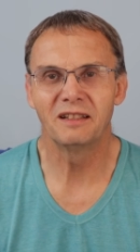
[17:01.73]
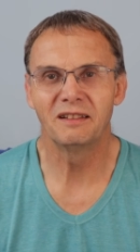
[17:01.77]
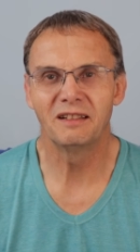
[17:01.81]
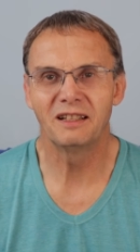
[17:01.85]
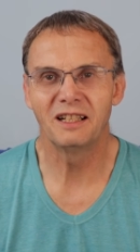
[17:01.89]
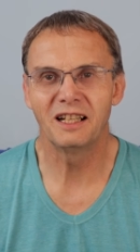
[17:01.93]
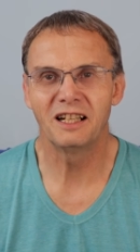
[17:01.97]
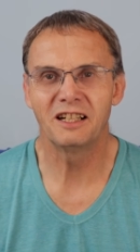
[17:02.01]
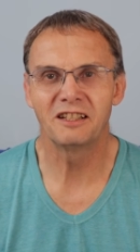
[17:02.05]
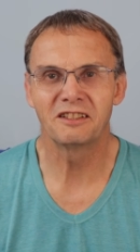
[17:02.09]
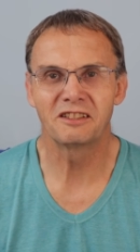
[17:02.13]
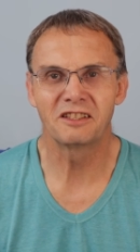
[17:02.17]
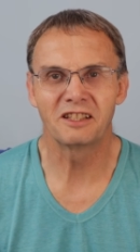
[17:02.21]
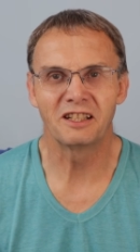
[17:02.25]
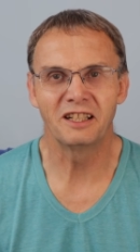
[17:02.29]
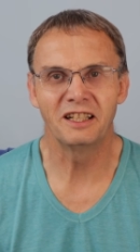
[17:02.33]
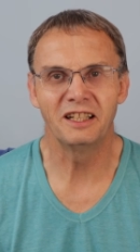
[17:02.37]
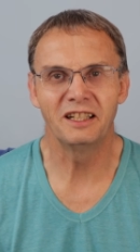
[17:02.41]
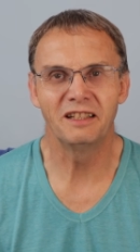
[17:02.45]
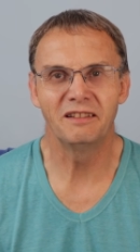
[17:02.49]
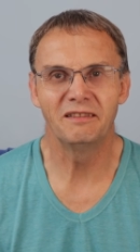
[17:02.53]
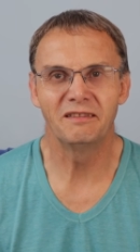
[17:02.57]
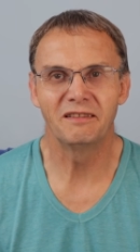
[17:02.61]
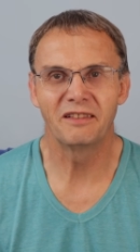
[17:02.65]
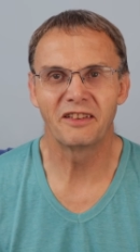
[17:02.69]

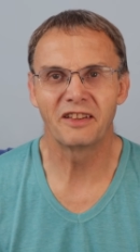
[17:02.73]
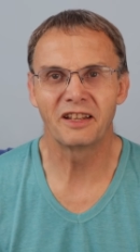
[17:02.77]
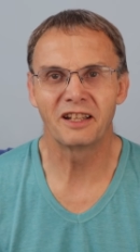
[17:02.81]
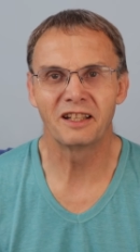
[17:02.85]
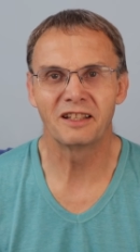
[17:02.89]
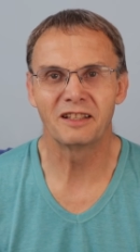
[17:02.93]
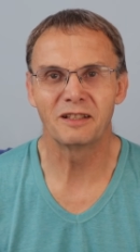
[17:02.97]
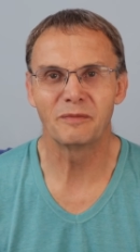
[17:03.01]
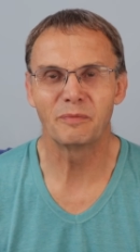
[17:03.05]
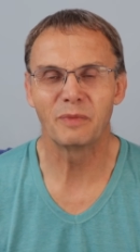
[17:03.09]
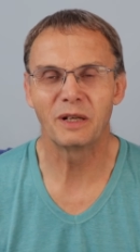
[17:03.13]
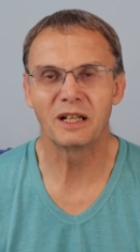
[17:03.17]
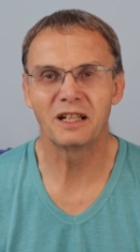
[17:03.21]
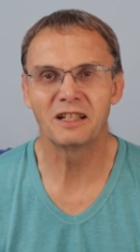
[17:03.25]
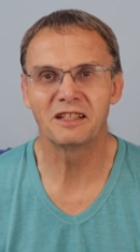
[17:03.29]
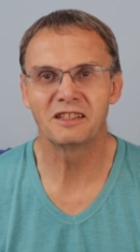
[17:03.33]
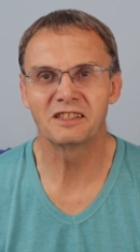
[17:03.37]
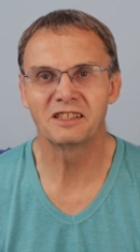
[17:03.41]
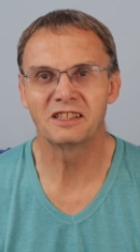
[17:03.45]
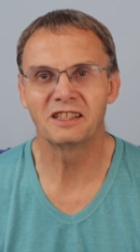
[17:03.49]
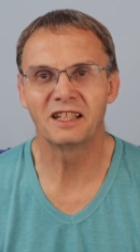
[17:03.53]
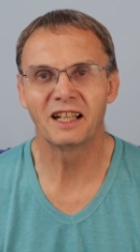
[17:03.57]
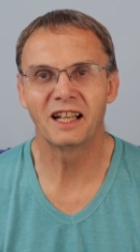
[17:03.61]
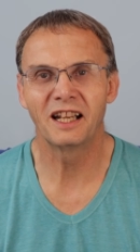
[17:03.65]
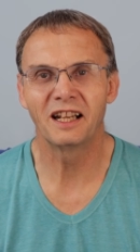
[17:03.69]
largely a thing of the
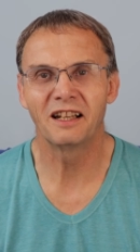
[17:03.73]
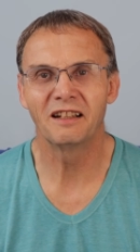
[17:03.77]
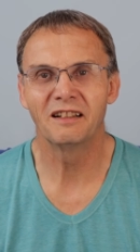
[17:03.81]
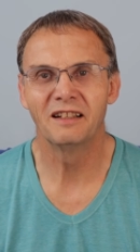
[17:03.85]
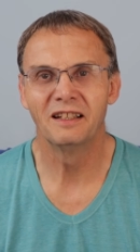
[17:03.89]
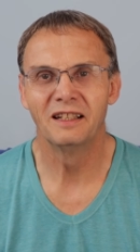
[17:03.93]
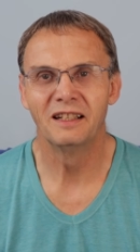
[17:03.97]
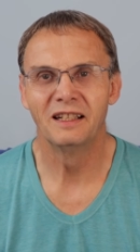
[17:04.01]
past now,